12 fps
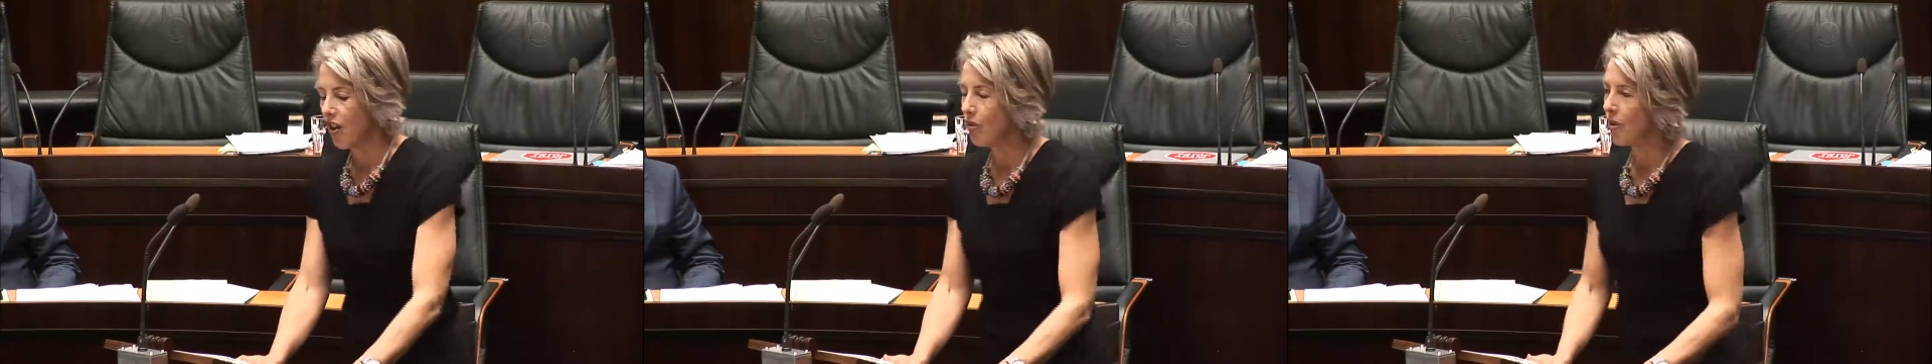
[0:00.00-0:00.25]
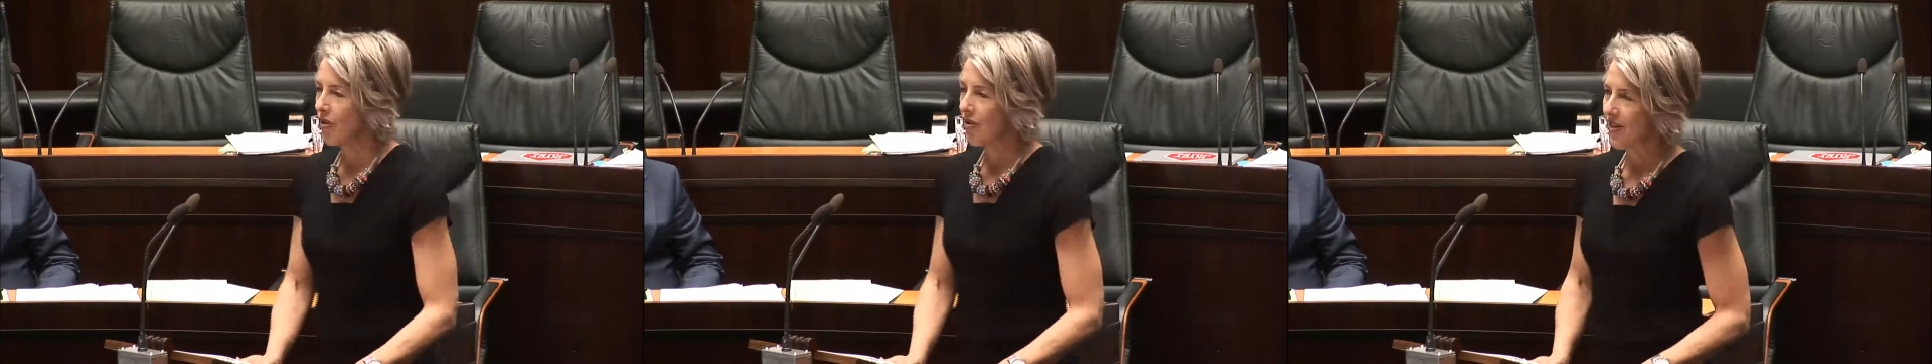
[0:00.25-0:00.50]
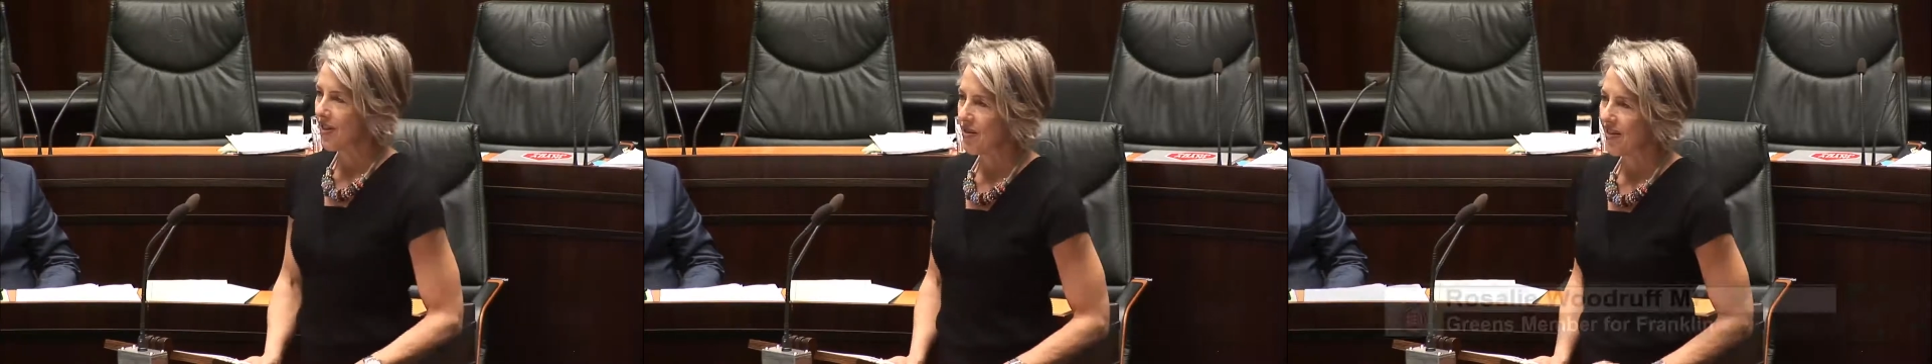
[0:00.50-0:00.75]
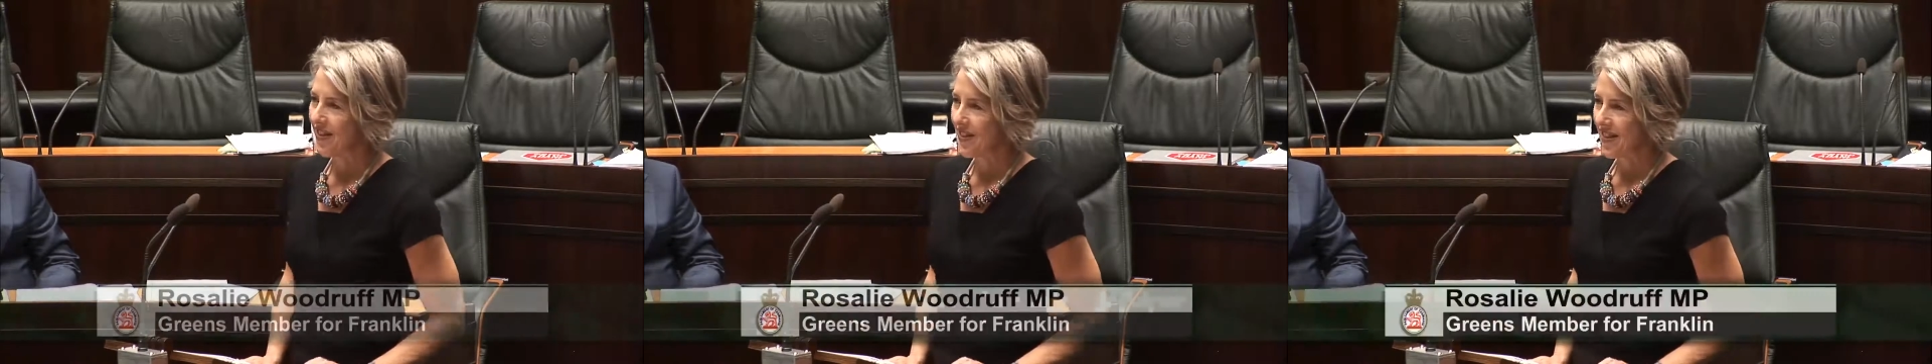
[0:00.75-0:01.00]
look,
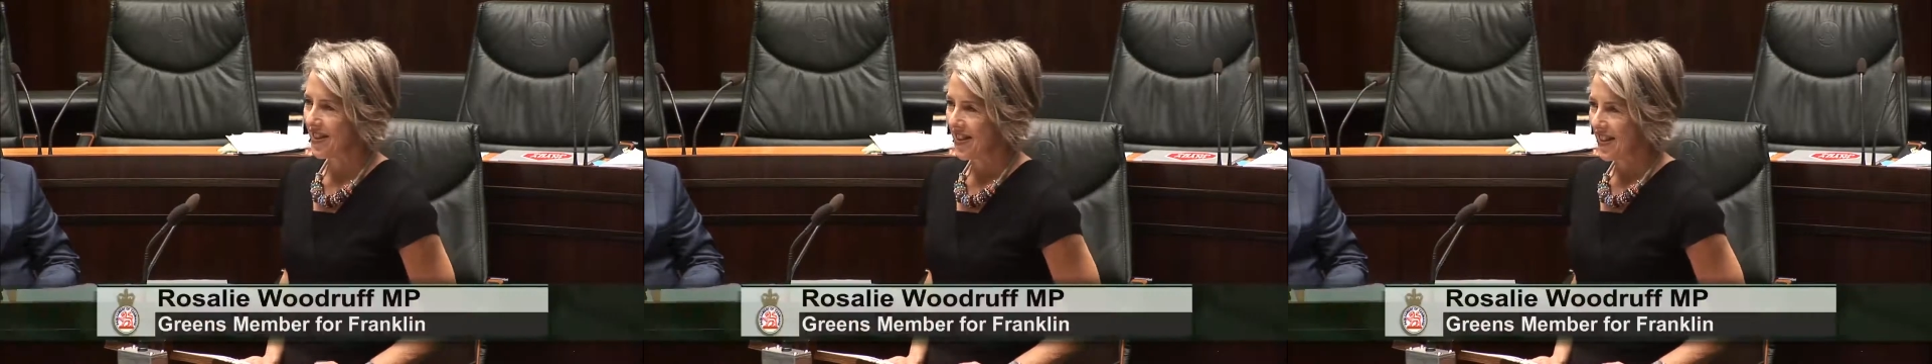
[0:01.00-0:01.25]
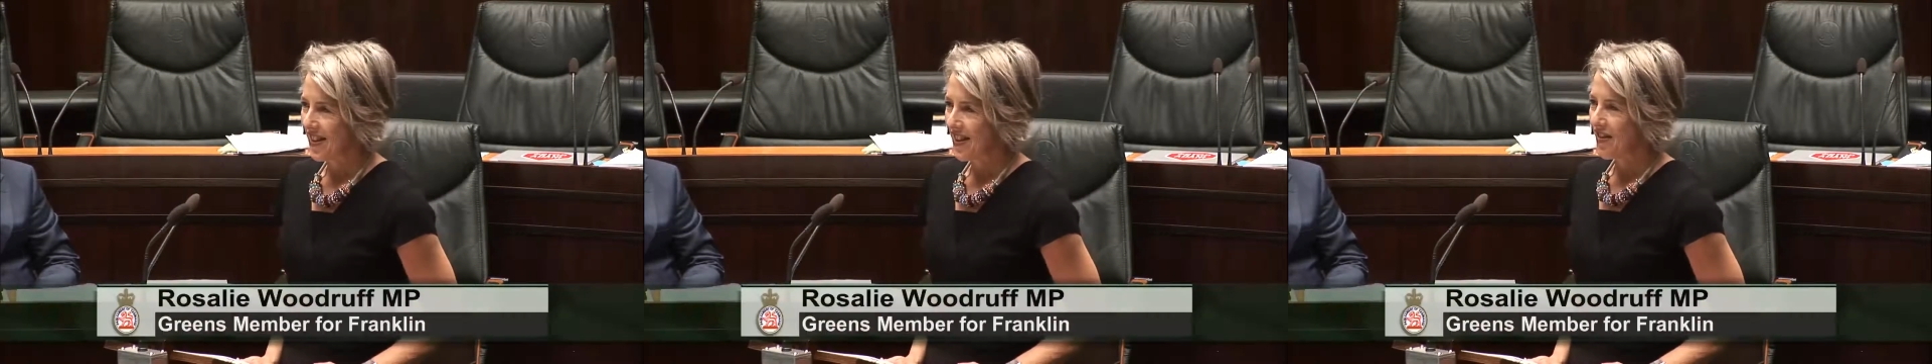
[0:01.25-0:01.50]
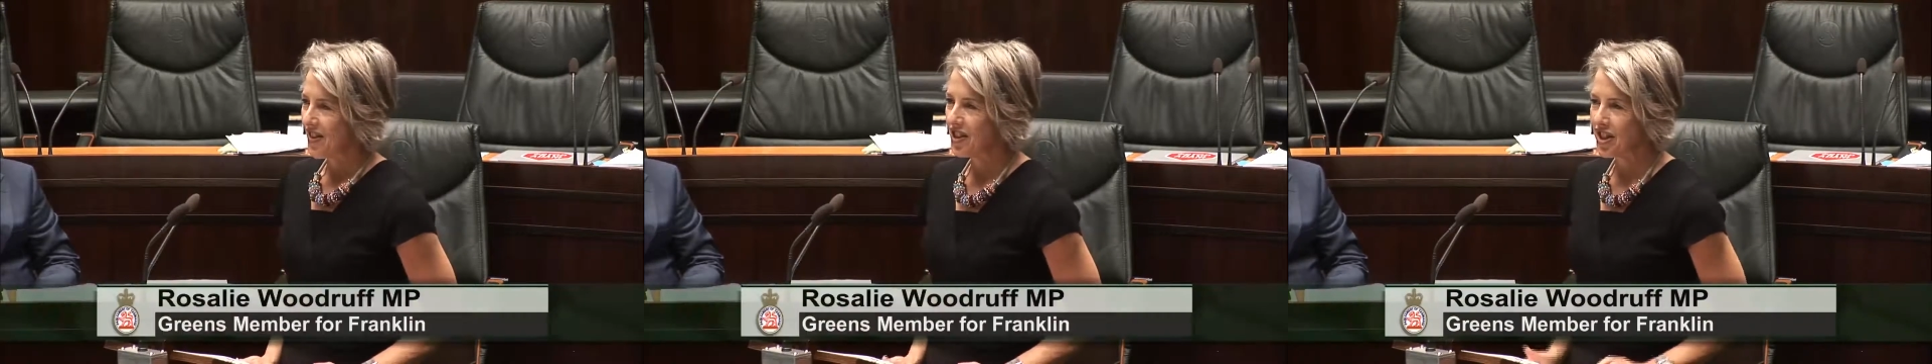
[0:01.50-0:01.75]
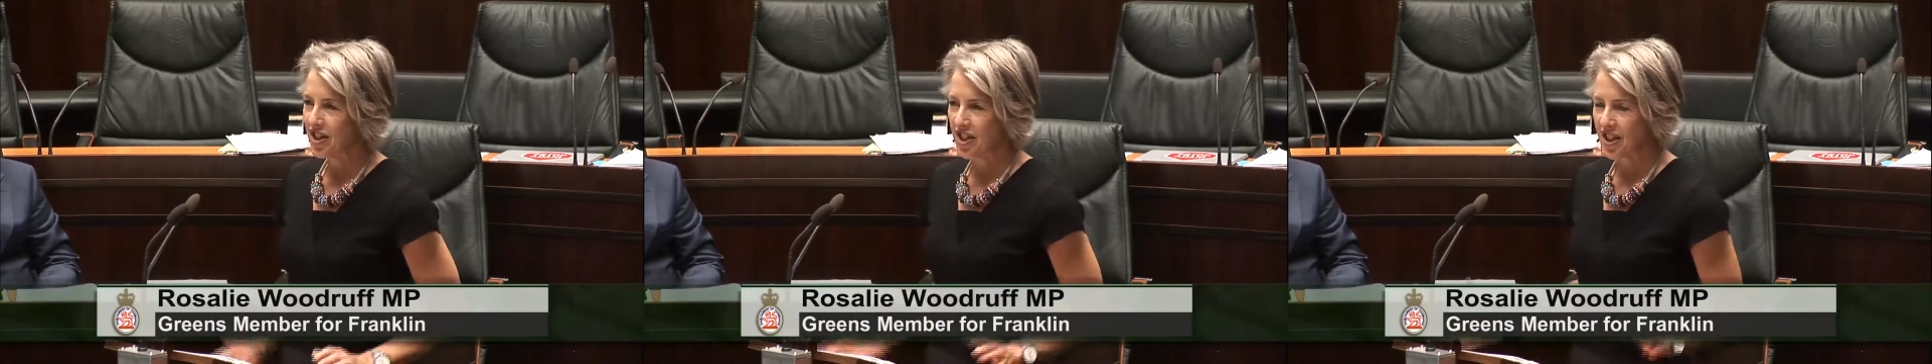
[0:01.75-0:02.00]

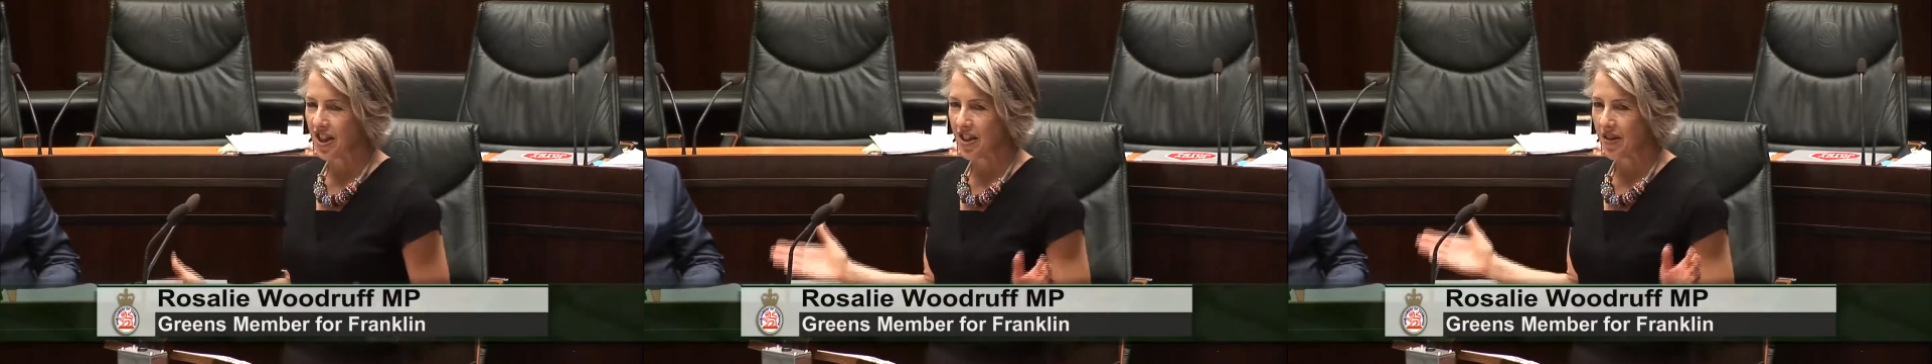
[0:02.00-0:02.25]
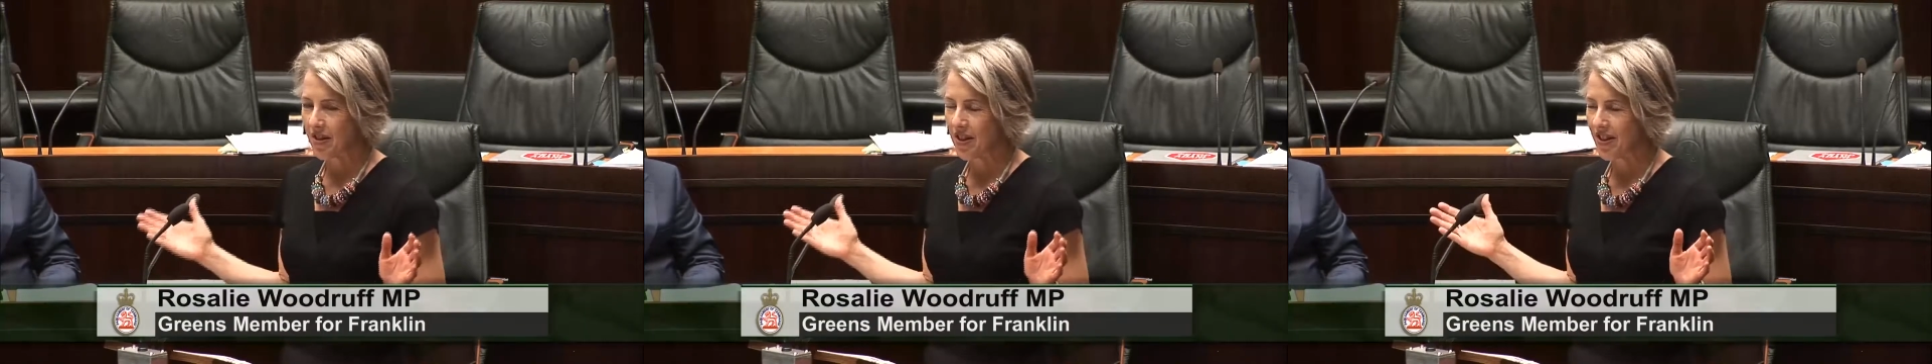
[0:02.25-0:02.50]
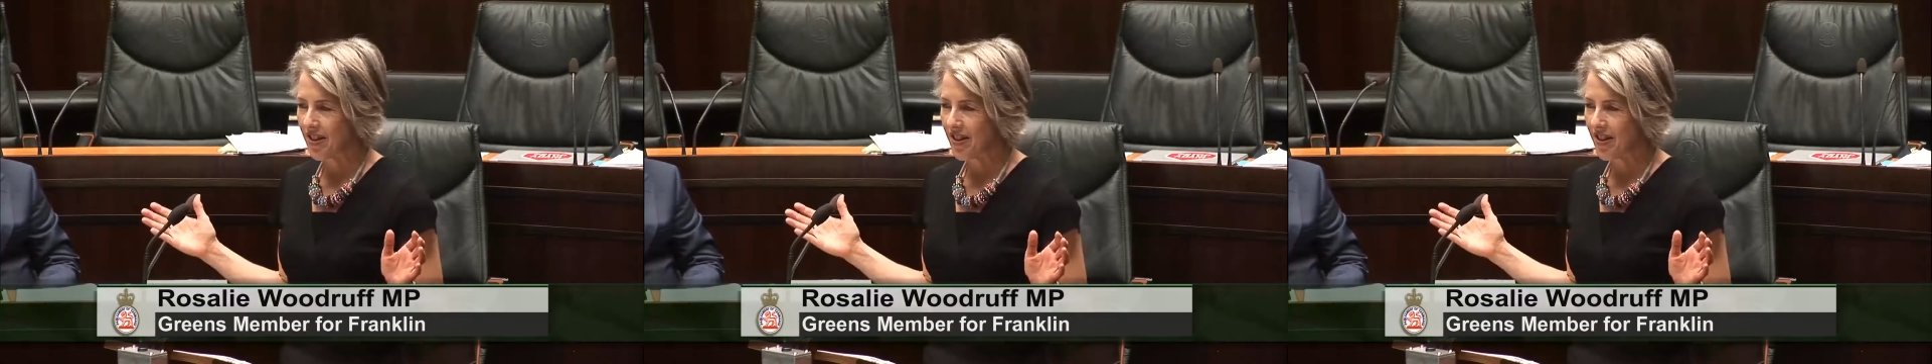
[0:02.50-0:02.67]
this is the